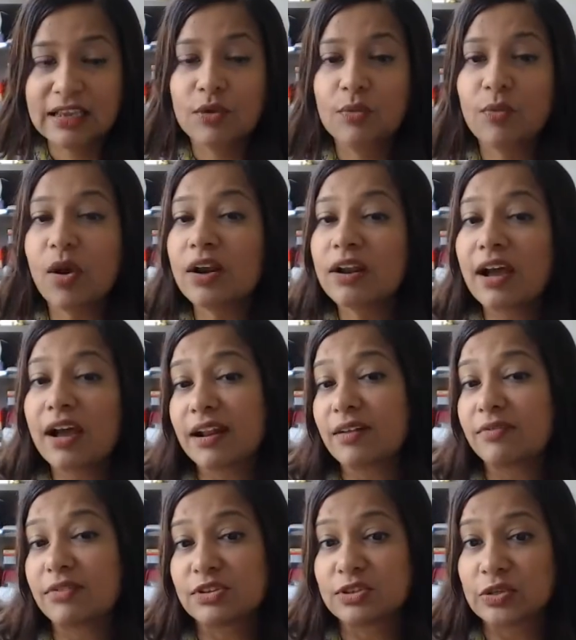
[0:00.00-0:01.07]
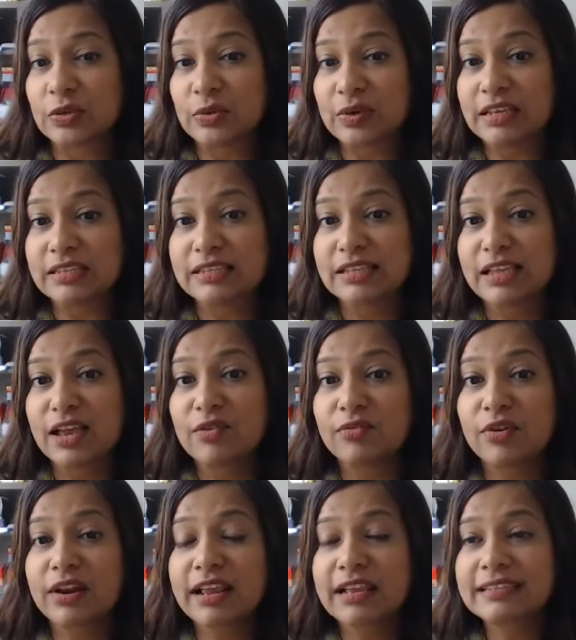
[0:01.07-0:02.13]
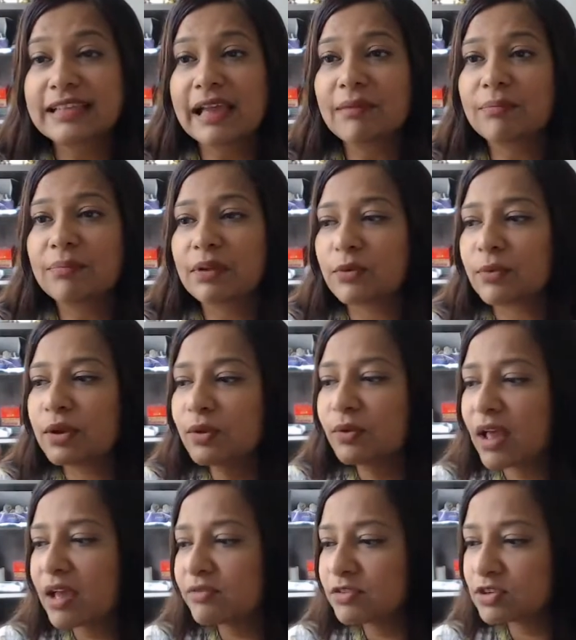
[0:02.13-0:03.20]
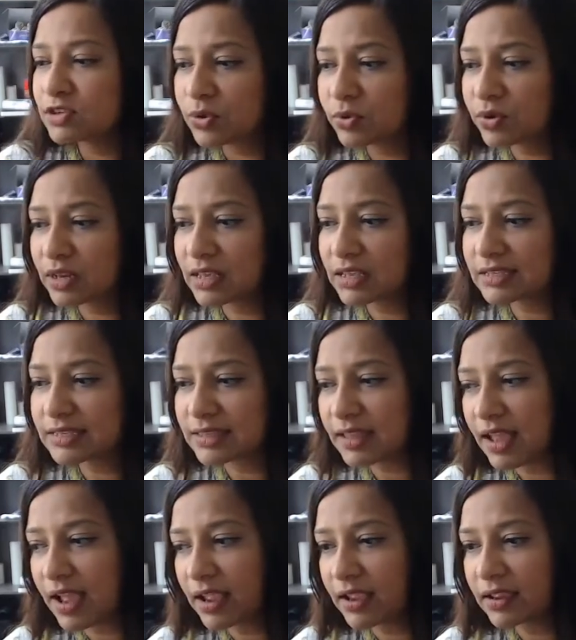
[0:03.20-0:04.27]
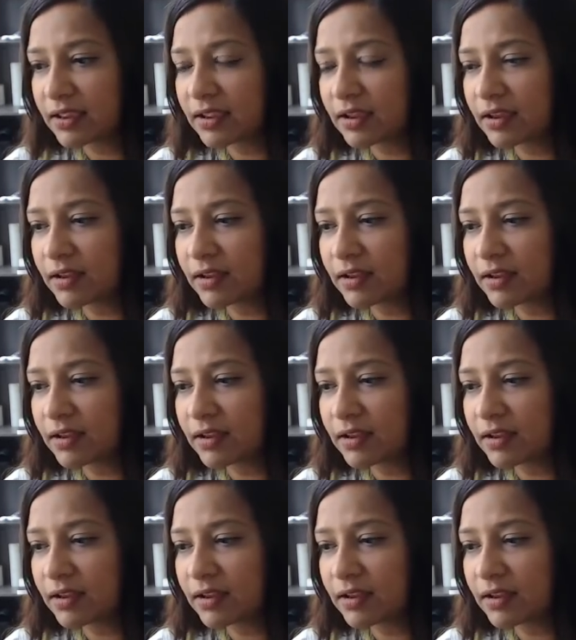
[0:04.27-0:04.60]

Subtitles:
What are our stories? For example, we could have stories like,